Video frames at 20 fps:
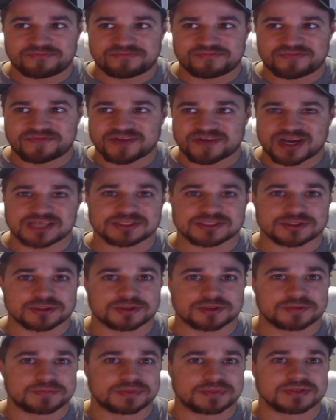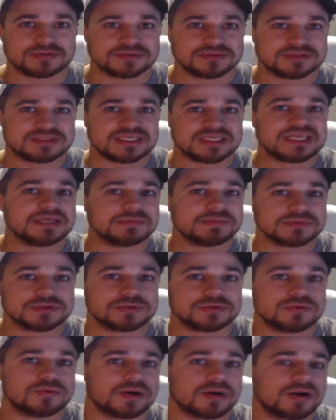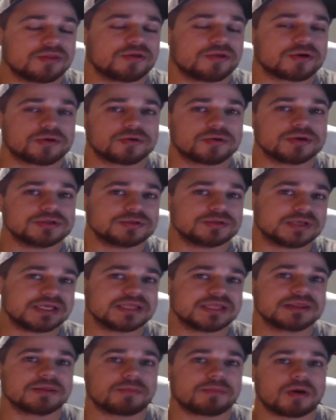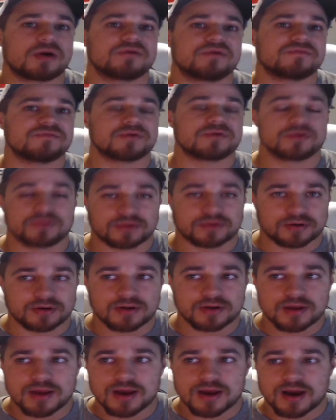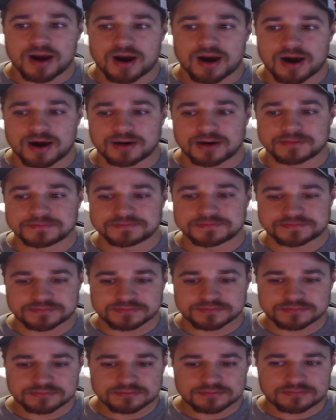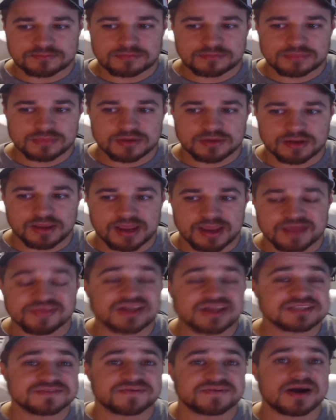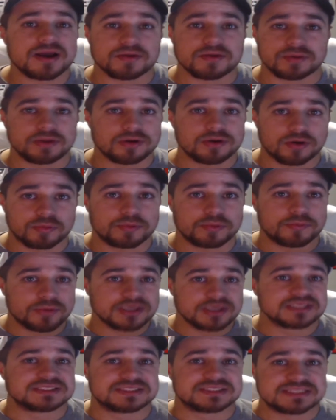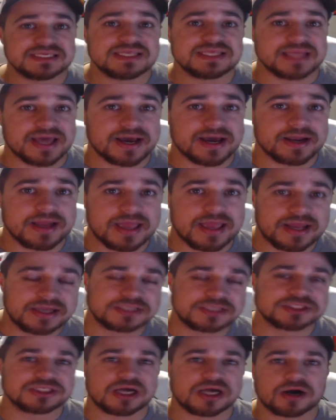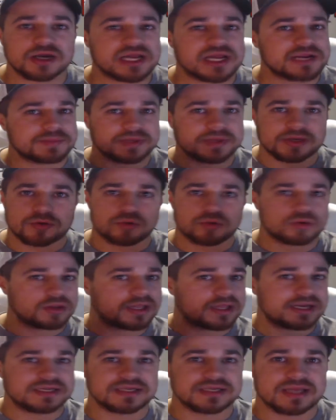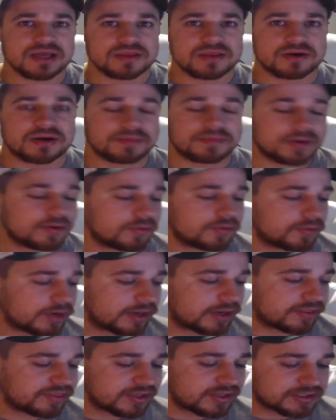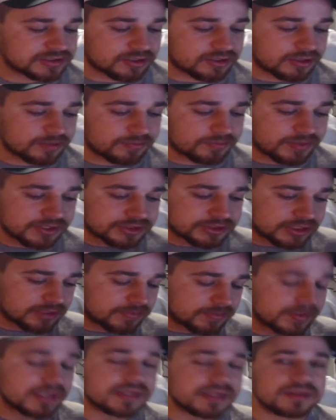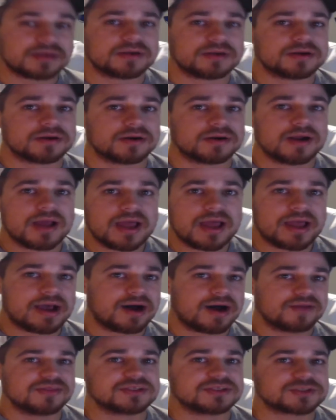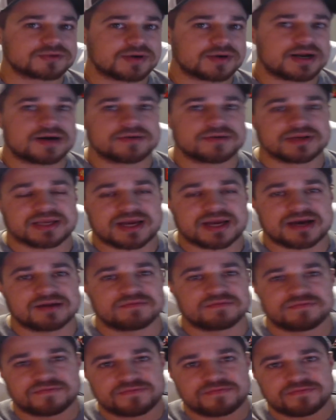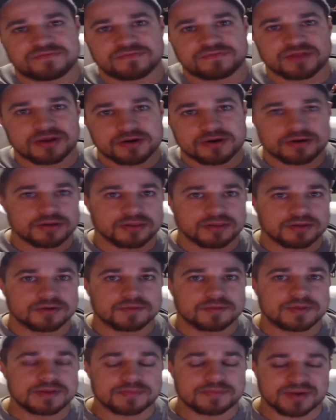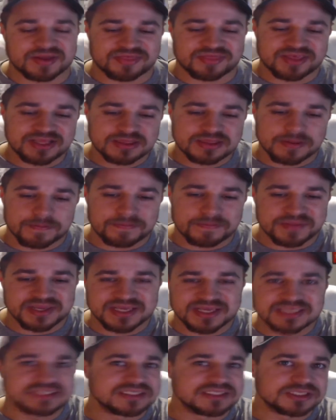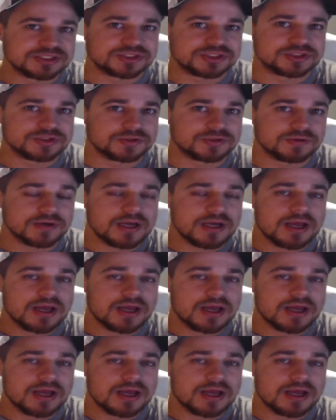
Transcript: faster built team to where they're going to hit the ball further. Um, and that's fine. You know, we want to see that, and it's just all got to be correlated together. I know. I think starting pitching at the beginning of the year held its ground. It kind of fluttered a little bit, but I think the biggest issue